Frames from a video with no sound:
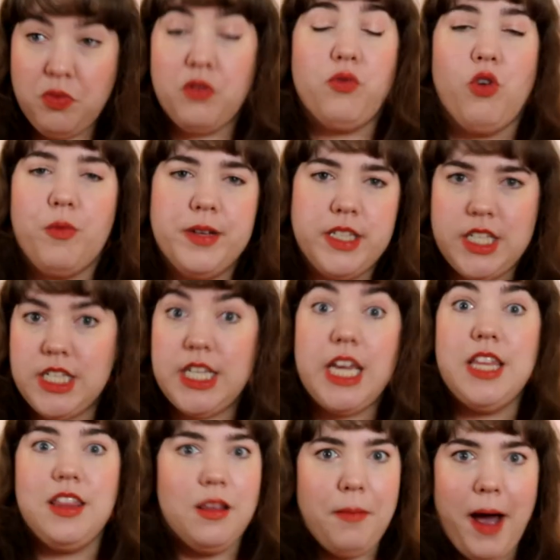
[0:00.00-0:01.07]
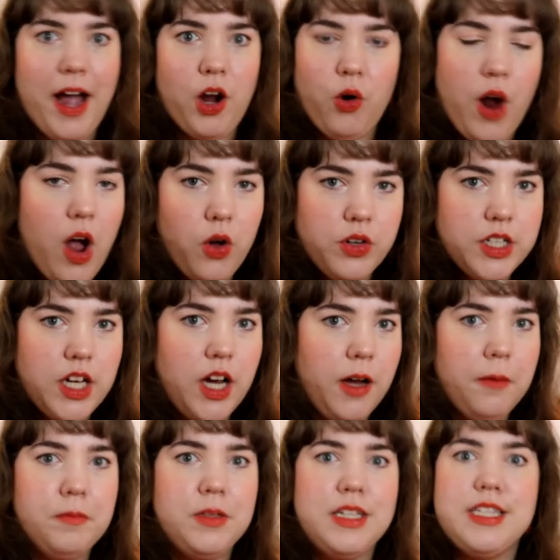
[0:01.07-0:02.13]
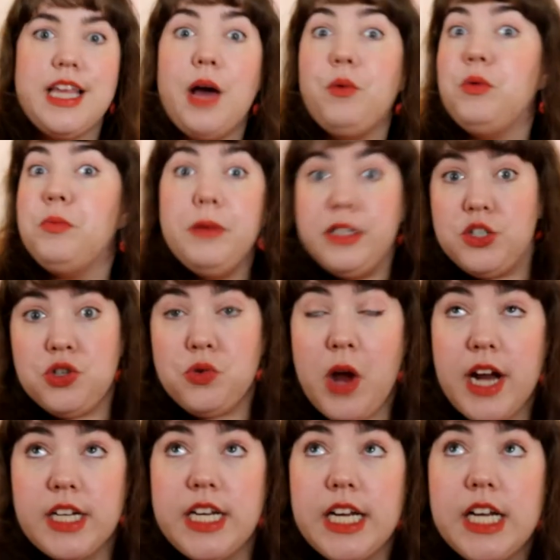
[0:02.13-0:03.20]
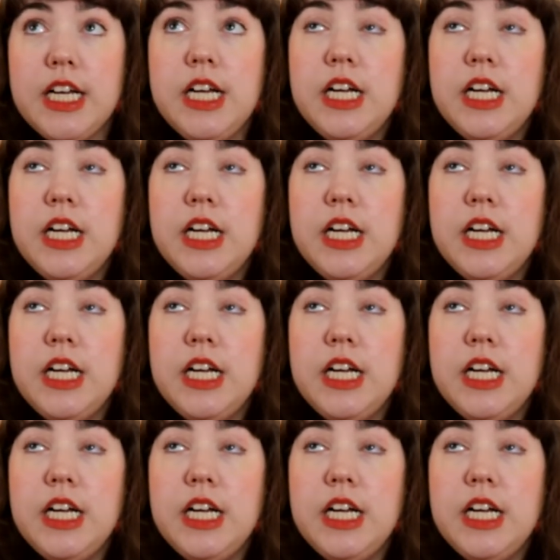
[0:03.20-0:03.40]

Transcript: performances in the background, because that would be distracting.